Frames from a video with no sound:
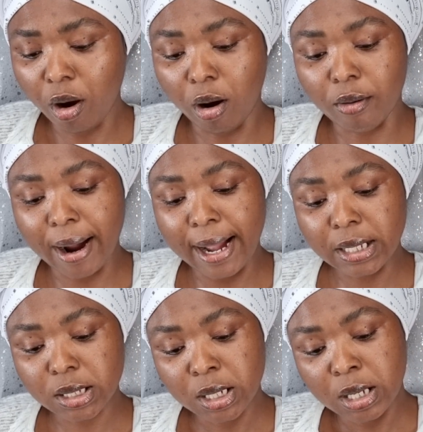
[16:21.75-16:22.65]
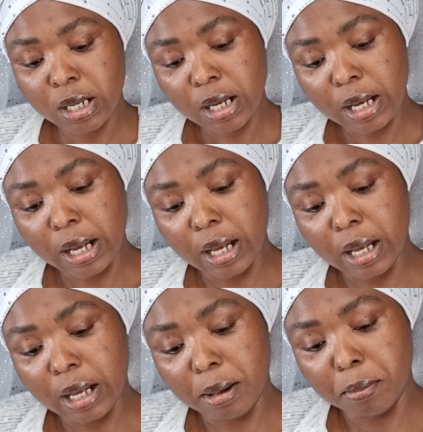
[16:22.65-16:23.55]
All right?
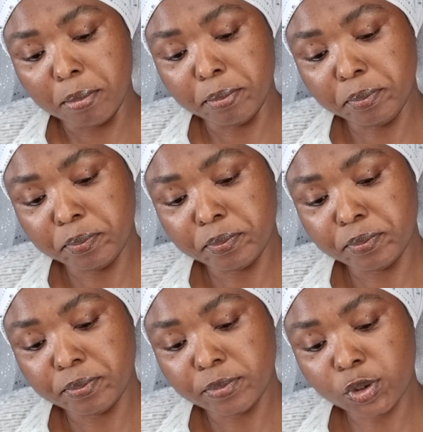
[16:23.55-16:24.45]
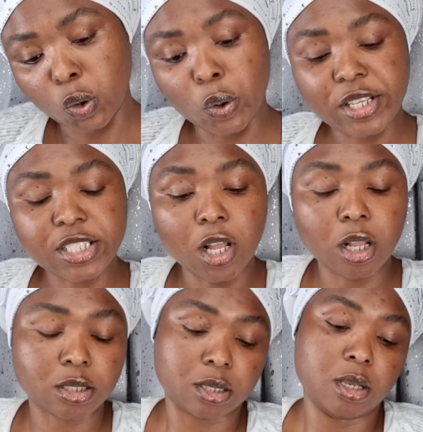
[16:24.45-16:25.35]
So it's
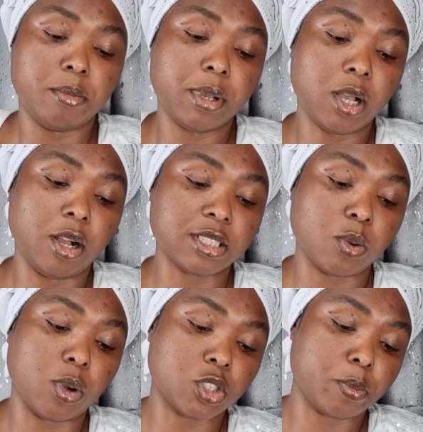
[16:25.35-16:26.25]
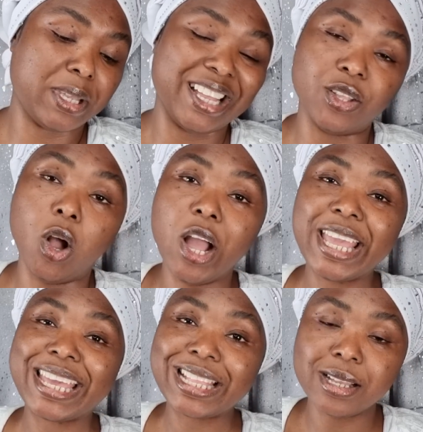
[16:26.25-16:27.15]
not because I want to be
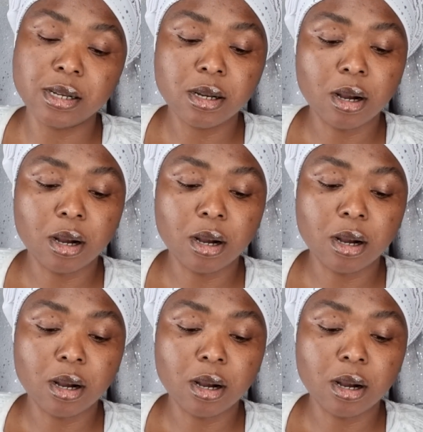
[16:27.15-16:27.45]
annoying